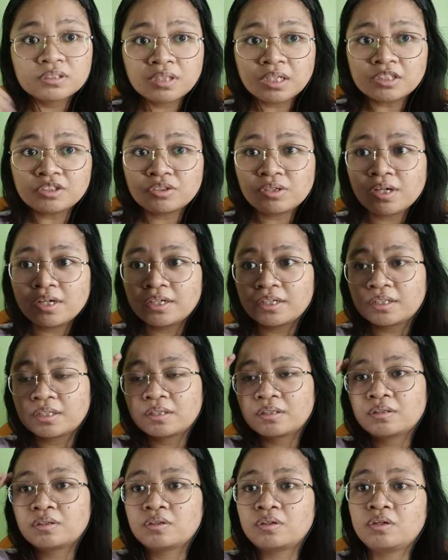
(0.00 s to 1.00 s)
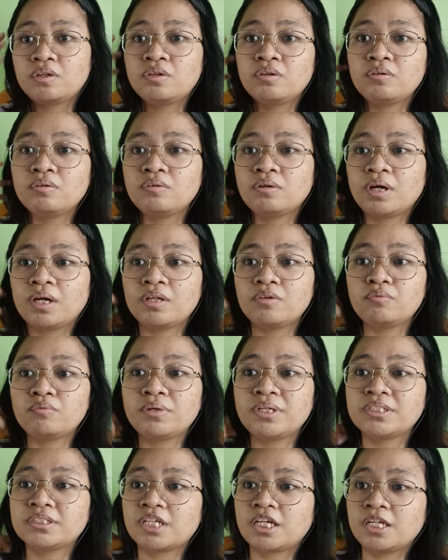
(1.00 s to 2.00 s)
That's right. You
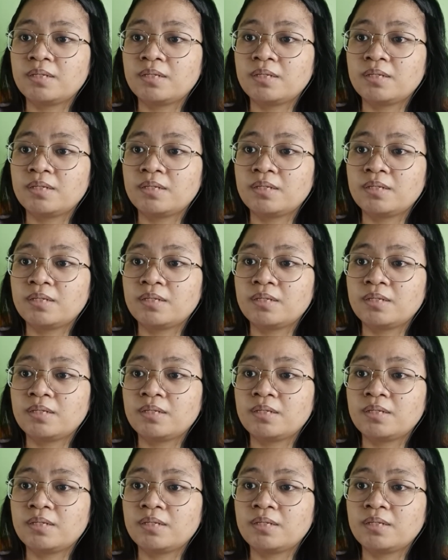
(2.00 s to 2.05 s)
can't waste